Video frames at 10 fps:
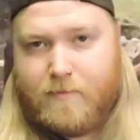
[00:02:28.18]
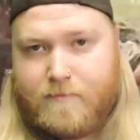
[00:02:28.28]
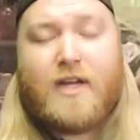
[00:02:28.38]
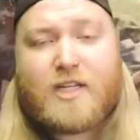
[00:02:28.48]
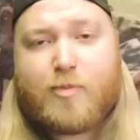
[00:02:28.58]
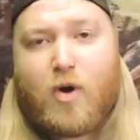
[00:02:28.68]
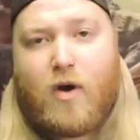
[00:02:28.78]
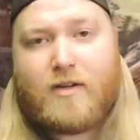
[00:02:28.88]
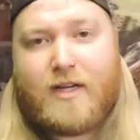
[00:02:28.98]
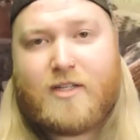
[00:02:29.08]
The next pro
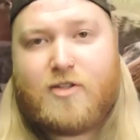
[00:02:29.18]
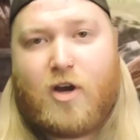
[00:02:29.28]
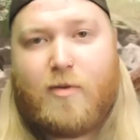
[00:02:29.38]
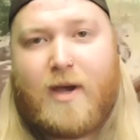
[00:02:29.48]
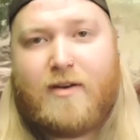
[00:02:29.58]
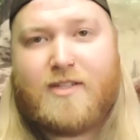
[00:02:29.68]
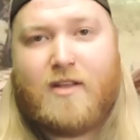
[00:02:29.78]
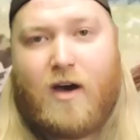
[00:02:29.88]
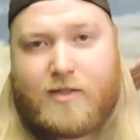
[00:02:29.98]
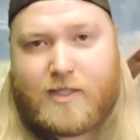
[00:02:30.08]
I'd like to talk about is
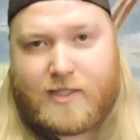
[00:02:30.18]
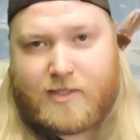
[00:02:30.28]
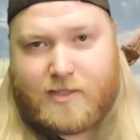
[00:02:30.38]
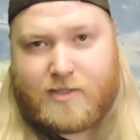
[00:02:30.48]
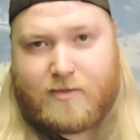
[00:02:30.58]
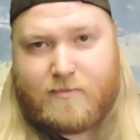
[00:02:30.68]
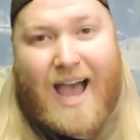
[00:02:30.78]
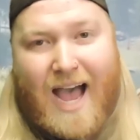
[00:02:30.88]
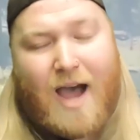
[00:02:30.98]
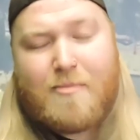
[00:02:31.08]
the hunting system.
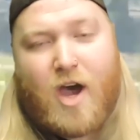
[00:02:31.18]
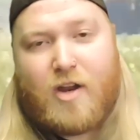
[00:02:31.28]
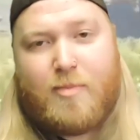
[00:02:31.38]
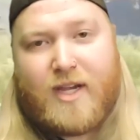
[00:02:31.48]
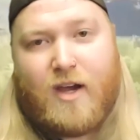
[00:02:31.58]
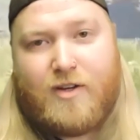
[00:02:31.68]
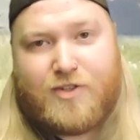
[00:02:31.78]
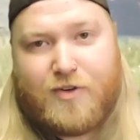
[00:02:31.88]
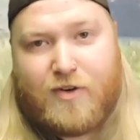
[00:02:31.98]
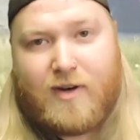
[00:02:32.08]
I'm not a big
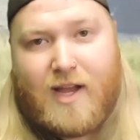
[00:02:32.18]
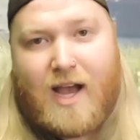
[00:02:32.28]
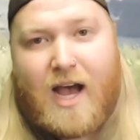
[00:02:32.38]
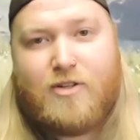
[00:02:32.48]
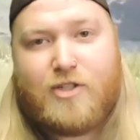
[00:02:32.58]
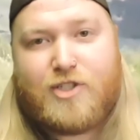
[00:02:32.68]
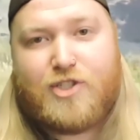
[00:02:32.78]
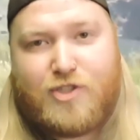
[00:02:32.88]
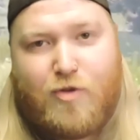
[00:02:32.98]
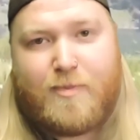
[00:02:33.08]
hunter. I look
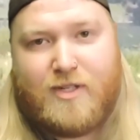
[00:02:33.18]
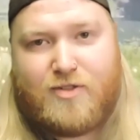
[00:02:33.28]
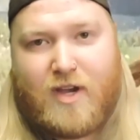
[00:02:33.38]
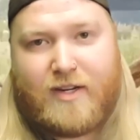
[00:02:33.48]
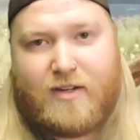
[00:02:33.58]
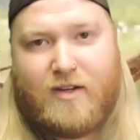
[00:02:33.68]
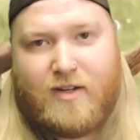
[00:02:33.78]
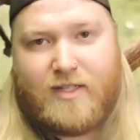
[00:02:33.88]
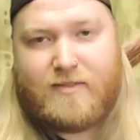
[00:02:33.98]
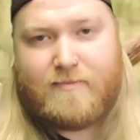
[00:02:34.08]
stupid trying to hunt.